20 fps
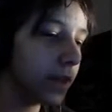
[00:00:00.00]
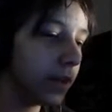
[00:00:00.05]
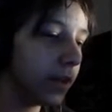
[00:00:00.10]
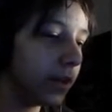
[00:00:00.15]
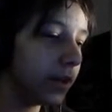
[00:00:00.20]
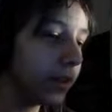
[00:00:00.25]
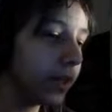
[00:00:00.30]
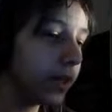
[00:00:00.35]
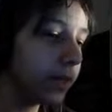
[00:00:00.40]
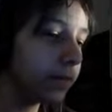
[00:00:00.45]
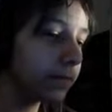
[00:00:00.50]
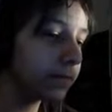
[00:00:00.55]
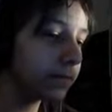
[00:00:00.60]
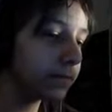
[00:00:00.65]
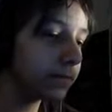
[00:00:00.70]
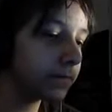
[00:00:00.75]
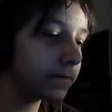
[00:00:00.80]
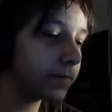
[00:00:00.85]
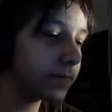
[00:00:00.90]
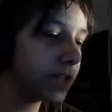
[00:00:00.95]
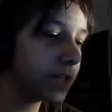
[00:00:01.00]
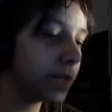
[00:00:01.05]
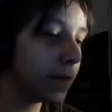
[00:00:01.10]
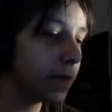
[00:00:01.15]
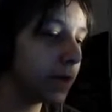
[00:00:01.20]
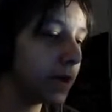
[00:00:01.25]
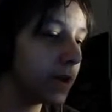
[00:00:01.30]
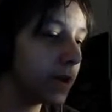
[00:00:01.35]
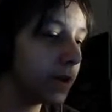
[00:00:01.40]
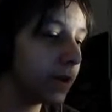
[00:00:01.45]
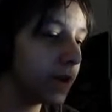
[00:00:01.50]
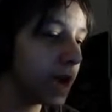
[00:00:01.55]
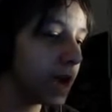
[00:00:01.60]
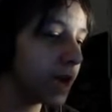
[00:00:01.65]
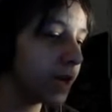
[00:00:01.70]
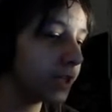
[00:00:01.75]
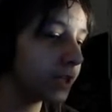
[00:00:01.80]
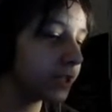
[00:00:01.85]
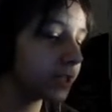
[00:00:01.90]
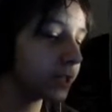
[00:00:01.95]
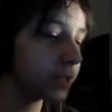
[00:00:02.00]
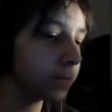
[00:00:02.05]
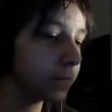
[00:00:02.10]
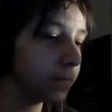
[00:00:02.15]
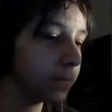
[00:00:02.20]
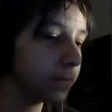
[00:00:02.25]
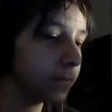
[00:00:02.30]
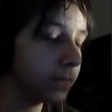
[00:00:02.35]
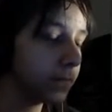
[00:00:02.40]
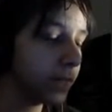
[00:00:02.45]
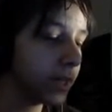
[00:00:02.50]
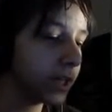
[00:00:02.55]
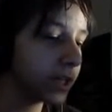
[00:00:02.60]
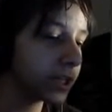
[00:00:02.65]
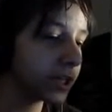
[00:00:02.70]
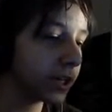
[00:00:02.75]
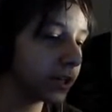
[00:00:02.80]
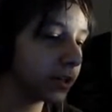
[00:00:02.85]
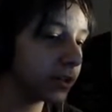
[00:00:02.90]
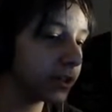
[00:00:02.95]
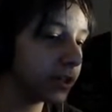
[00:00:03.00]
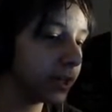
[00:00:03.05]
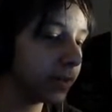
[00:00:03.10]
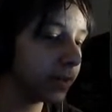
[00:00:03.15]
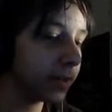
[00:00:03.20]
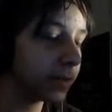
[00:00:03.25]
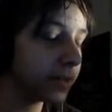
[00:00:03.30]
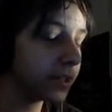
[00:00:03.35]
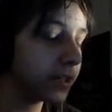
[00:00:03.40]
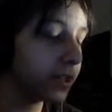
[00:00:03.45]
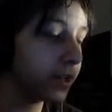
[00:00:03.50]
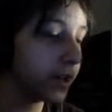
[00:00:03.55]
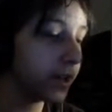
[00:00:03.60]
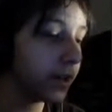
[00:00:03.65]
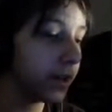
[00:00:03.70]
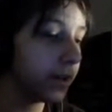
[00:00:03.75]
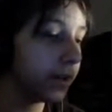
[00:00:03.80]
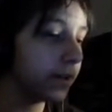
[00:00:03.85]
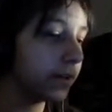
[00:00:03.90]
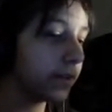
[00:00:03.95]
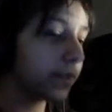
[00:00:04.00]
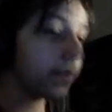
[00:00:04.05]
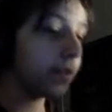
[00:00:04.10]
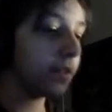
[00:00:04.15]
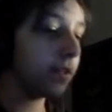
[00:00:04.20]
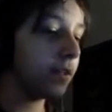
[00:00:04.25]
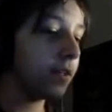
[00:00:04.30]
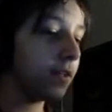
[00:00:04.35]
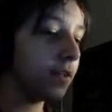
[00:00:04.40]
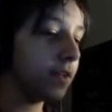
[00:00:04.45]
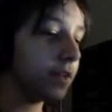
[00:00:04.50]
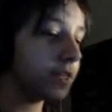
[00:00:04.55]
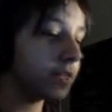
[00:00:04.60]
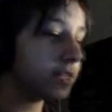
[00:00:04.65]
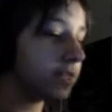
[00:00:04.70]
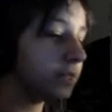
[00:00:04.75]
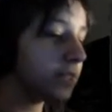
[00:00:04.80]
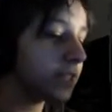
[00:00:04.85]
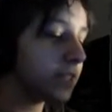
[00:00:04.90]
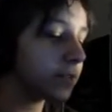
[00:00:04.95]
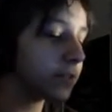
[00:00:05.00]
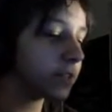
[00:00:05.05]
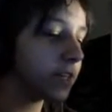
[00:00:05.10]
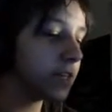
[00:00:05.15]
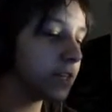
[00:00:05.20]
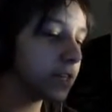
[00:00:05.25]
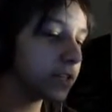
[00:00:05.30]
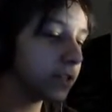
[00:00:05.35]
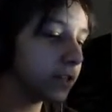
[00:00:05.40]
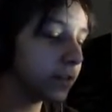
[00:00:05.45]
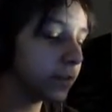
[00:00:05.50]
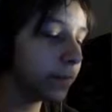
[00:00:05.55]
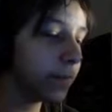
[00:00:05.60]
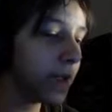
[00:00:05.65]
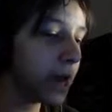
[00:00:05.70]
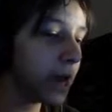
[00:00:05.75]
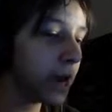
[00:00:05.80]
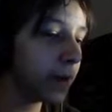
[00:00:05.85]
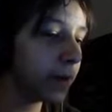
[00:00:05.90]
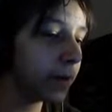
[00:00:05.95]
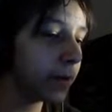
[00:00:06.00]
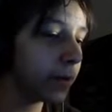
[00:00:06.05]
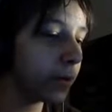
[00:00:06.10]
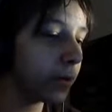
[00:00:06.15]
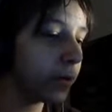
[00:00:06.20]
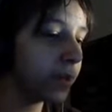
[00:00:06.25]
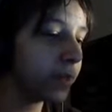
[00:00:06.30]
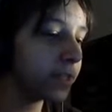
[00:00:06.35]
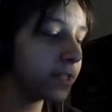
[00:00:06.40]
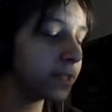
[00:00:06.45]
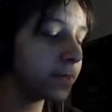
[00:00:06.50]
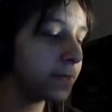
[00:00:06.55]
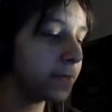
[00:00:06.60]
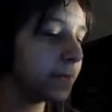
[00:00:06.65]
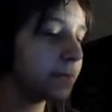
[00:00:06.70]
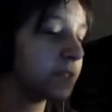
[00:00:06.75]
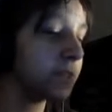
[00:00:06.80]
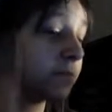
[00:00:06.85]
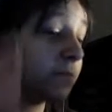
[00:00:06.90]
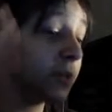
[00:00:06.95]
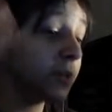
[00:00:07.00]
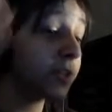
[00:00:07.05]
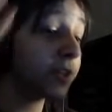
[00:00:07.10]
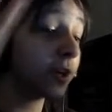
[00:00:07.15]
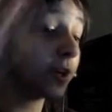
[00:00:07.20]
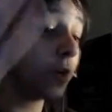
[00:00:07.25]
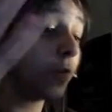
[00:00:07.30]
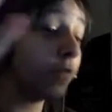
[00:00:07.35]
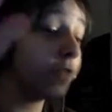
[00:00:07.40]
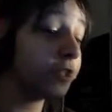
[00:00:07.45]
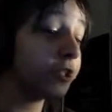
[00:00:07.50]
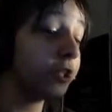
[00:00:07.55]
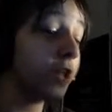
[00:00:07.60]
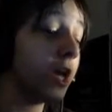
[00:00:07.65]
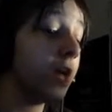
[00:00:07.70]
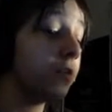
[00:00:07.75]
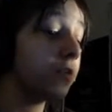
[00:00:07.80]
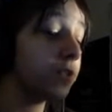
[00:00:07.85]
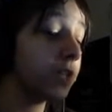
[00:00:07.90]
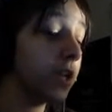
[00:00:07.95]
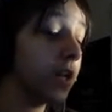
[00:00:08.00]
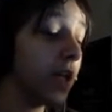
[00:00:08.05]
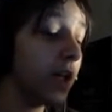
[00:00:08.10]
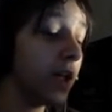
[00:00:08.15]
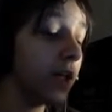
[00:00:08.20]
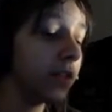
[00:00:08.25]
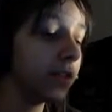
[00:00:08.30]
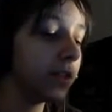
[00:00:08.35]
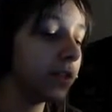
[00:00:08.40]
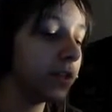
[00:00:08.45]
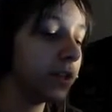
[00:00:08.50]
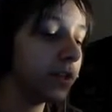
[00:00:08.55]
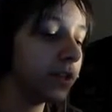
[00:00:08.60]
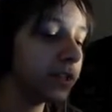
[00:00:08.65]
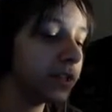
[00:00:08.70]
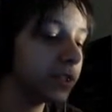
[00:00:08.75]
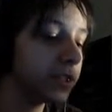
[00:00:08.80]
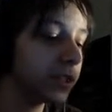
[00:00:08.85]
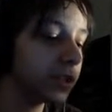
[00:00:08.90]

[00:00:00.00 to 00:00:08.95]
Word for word: And all that. So that way you guys can actually understand what I'm saying. Because sometimes when I actually look back on my recording, sometimes the music overshadows a lot of the things.